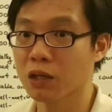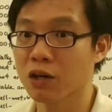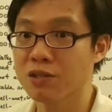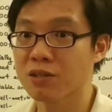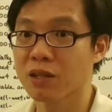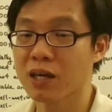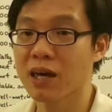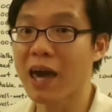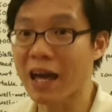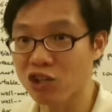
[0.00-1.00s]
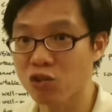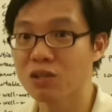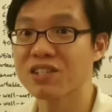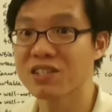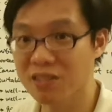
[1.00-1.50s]
Because they
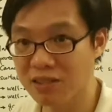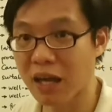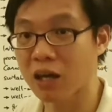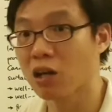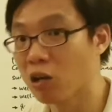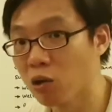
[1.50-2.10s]
actually stack.